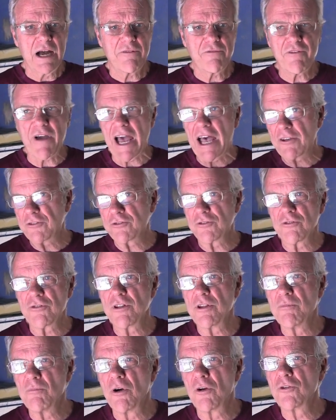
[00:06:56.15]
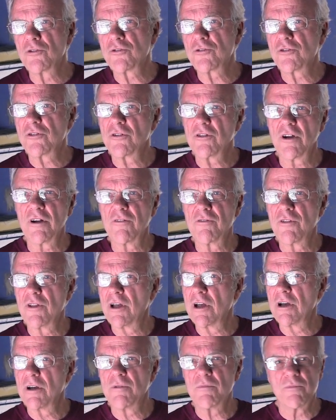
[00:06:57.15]
faster than most of
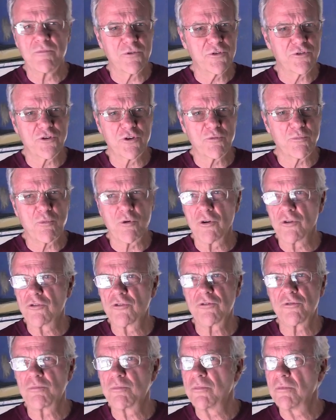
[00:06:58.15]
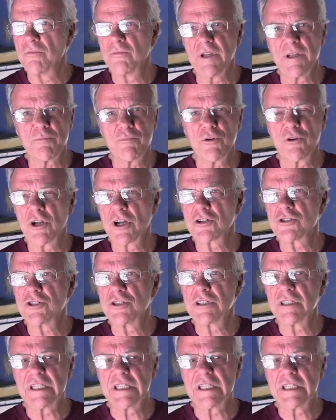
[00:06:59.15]
the surfboards in production